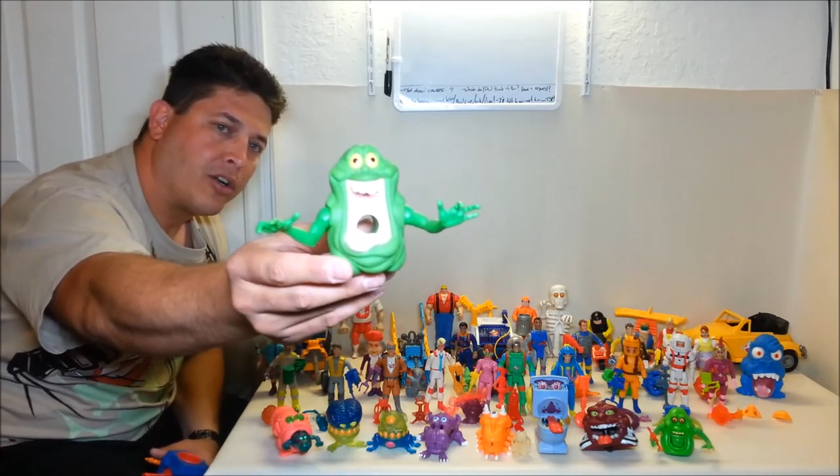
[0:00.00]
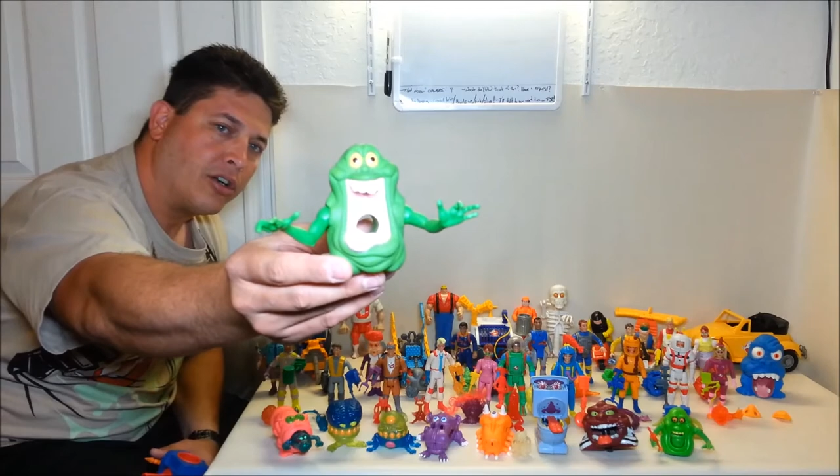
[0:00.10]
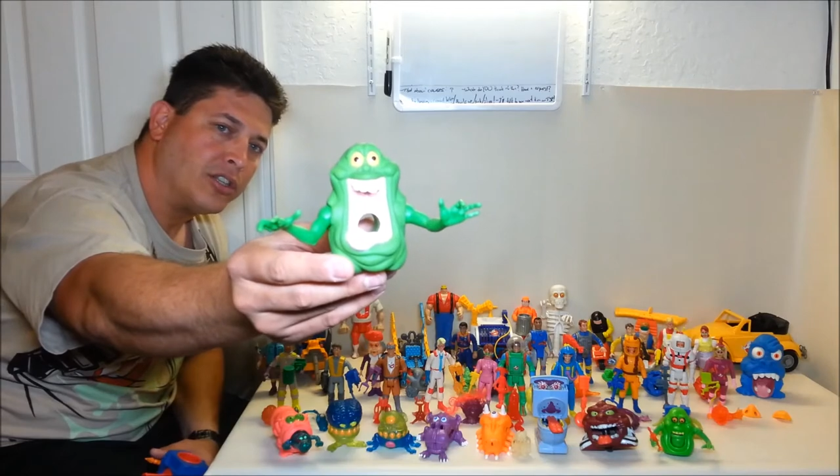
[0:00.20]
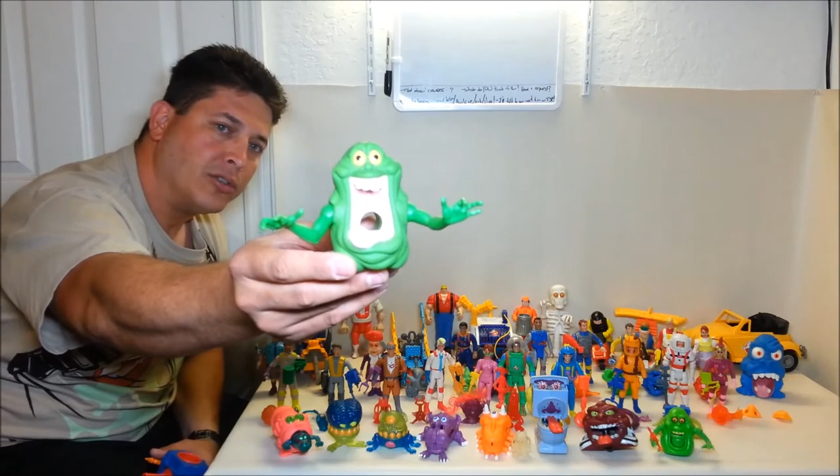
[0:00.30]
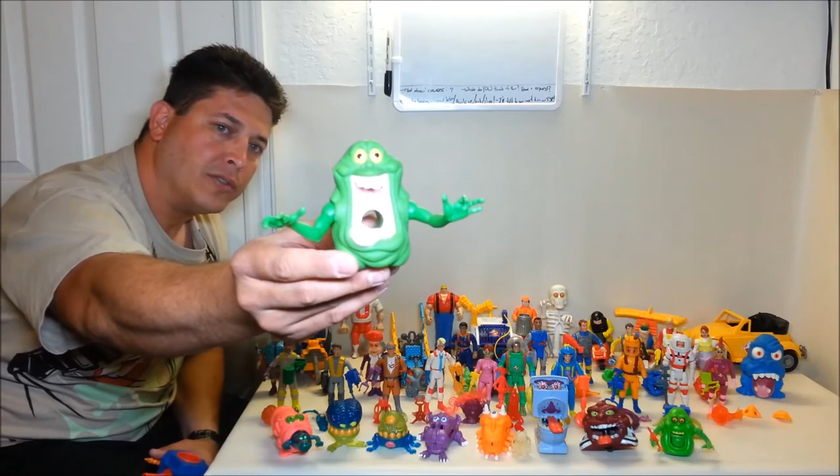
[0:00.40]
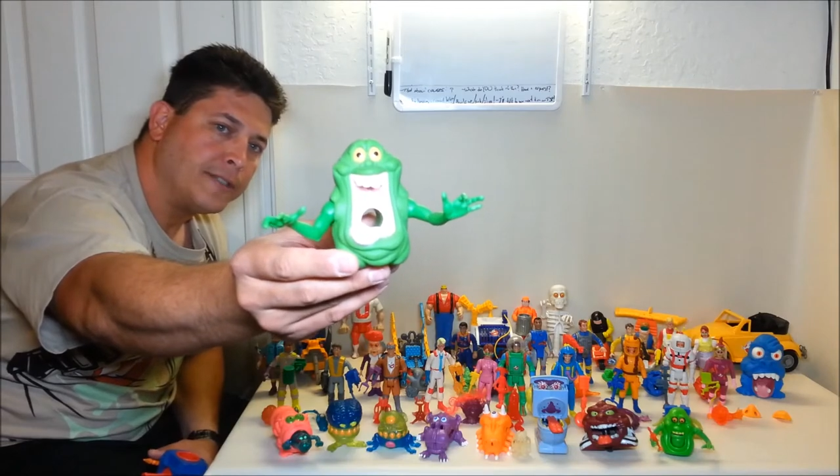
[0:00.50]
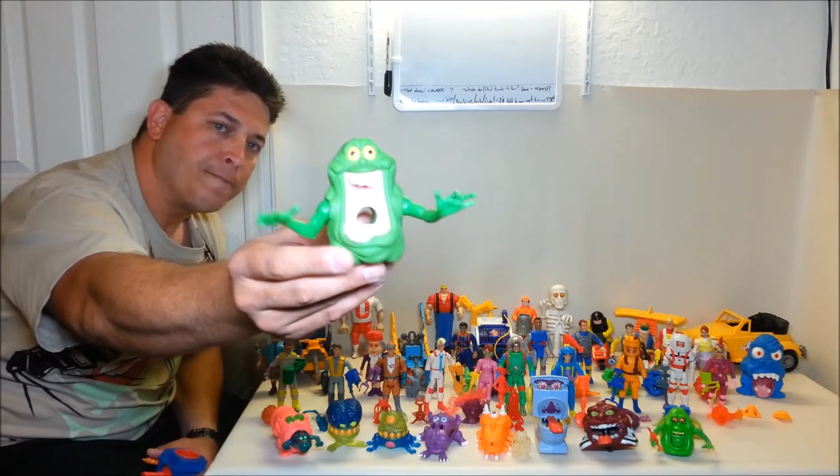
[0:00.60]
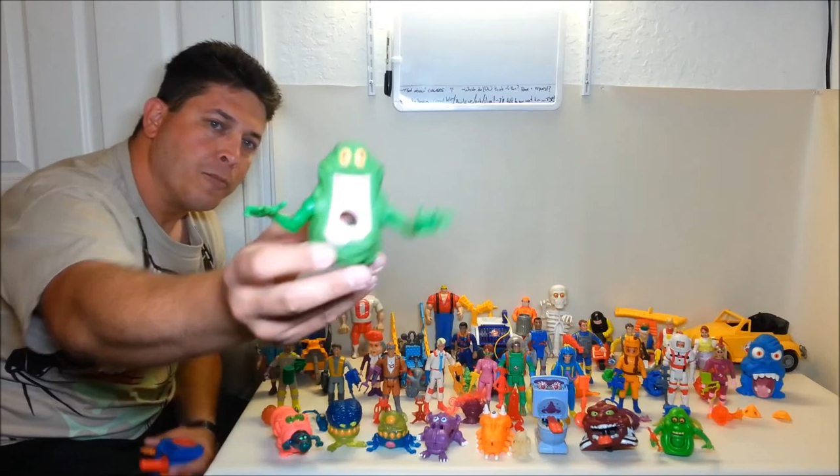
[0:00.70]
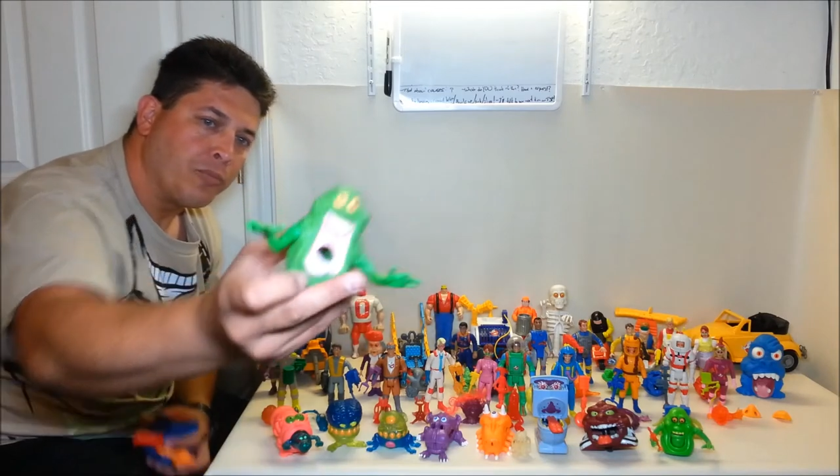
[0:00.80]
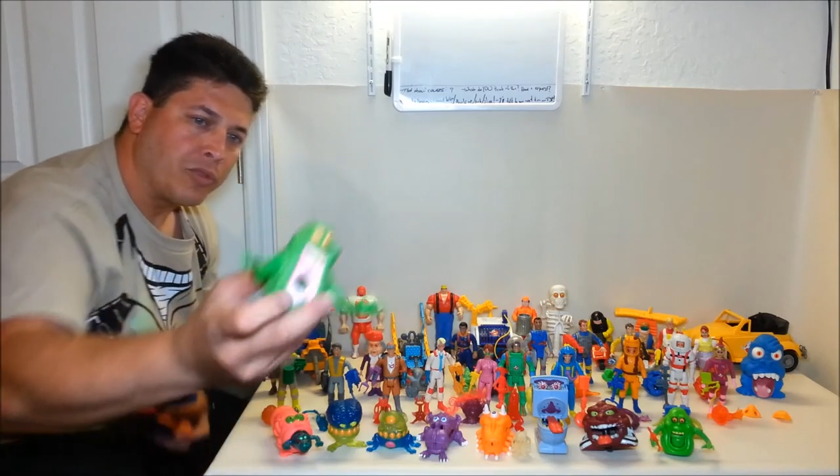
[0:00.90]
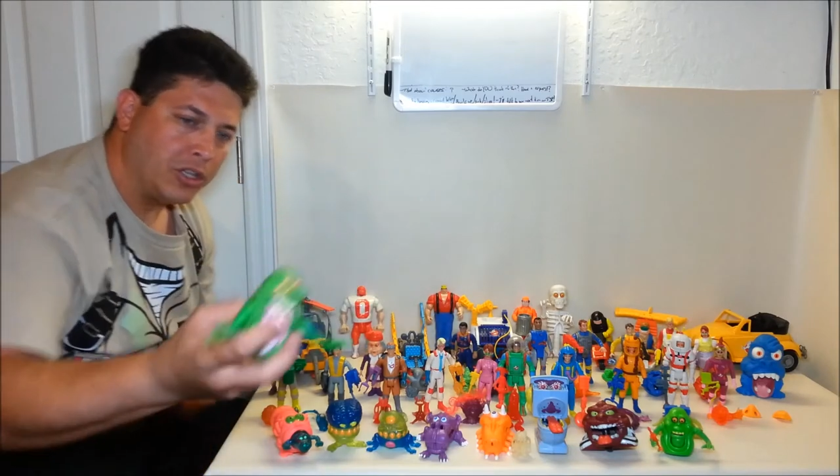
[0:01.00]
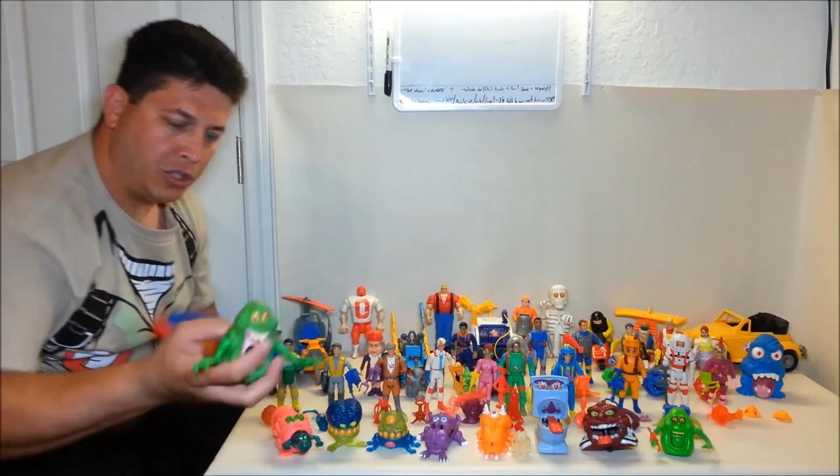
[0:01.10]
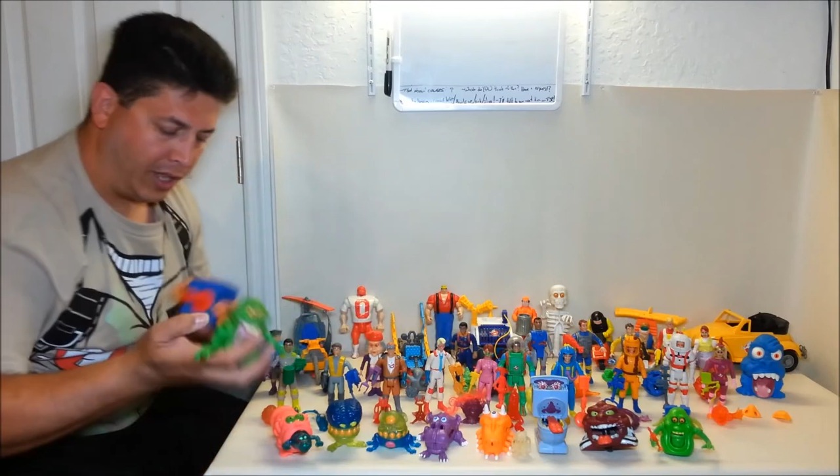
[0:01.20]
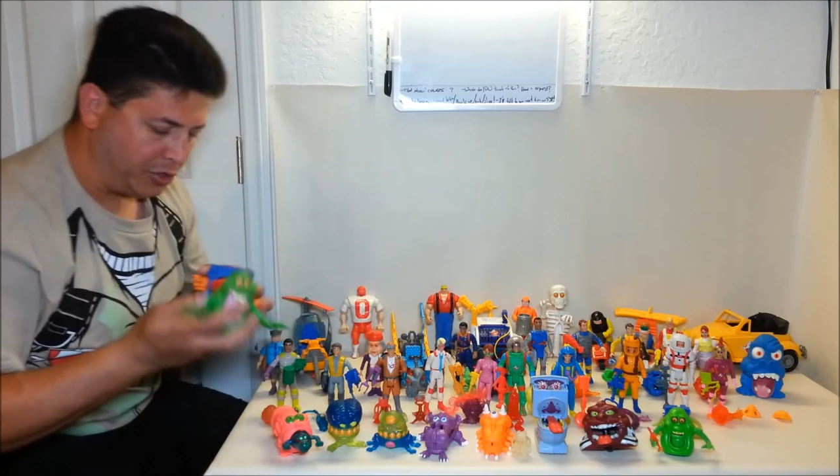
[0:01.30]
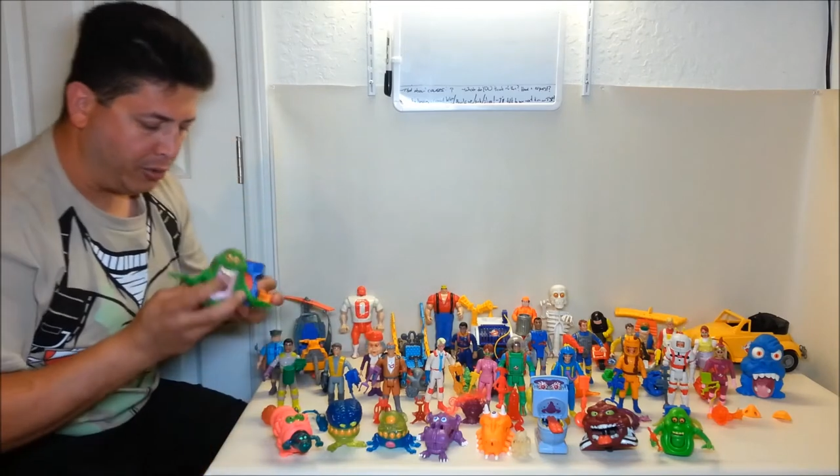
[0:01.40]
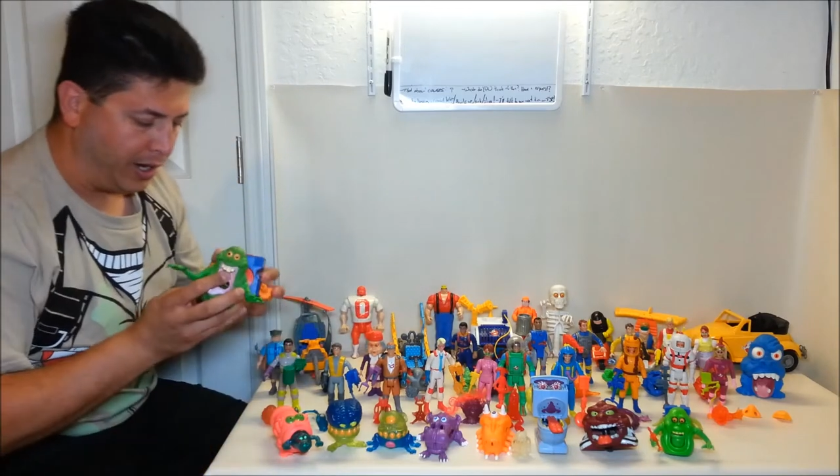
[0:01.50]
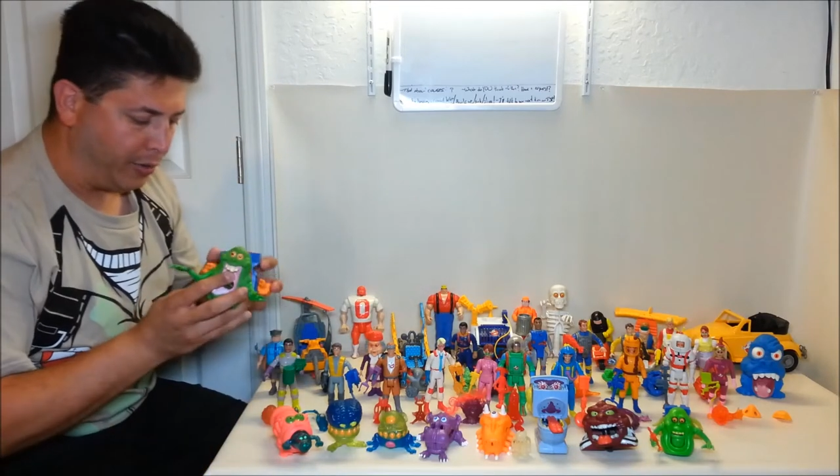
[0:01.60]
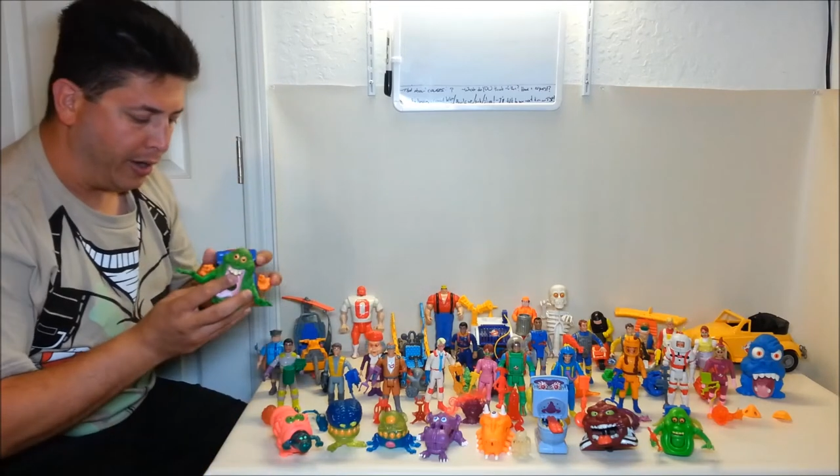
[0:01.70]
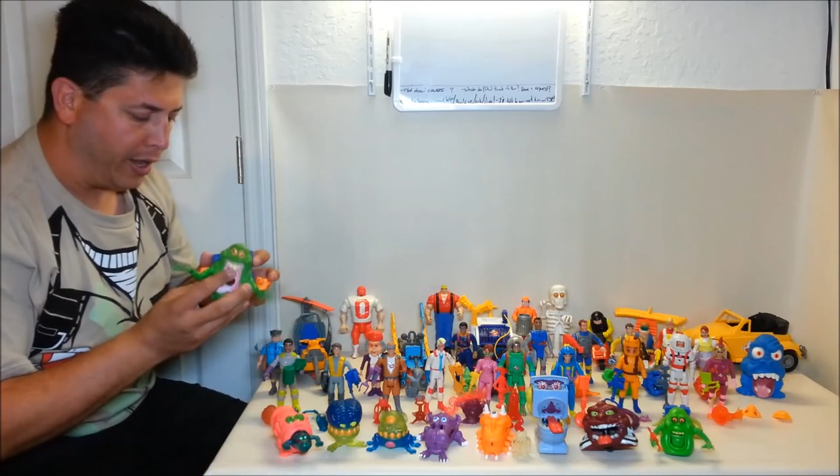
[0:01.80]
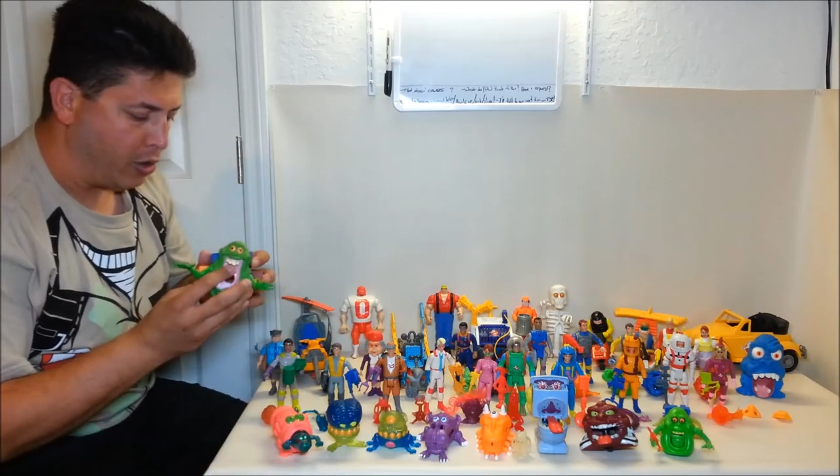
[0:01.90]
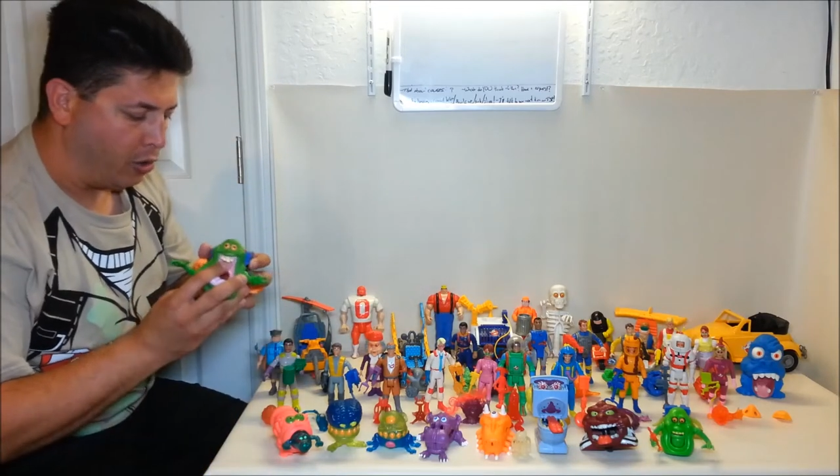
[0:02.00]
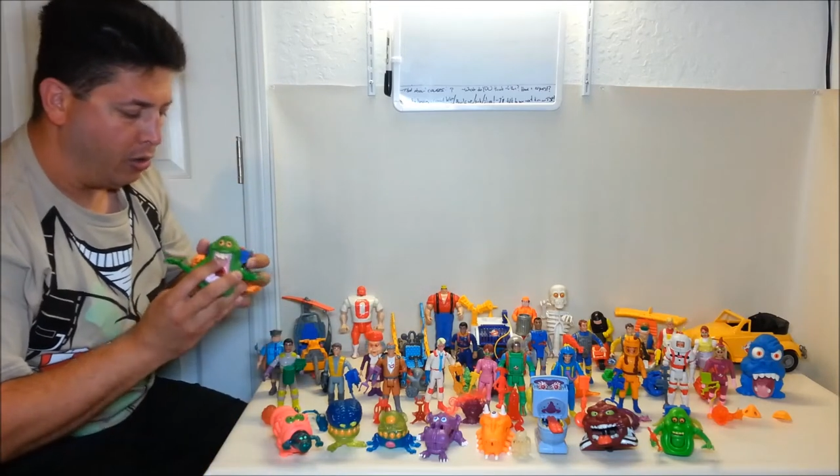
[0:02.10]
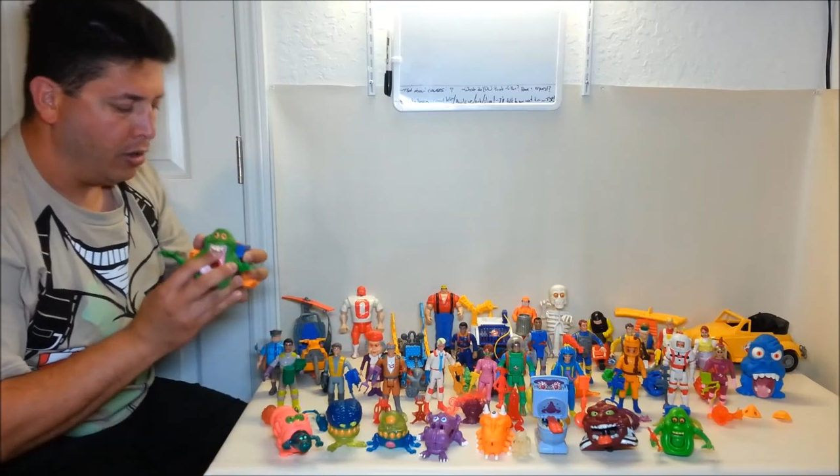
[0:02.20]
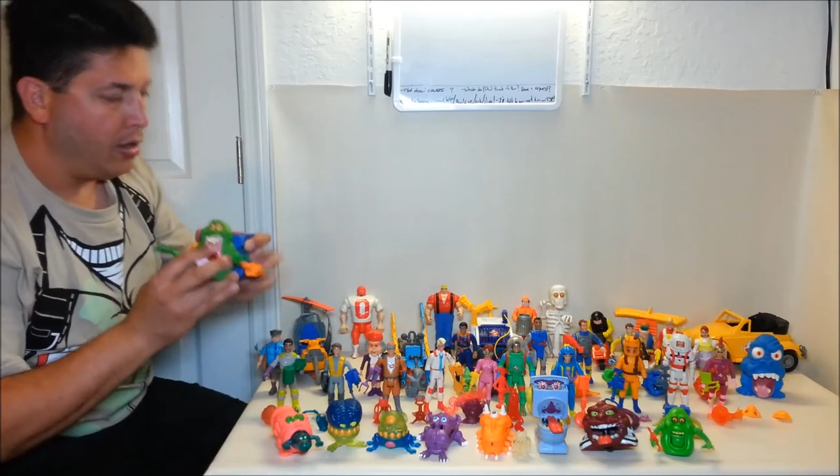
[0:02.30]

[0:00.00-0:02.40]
cartoons. So that's really, really cool.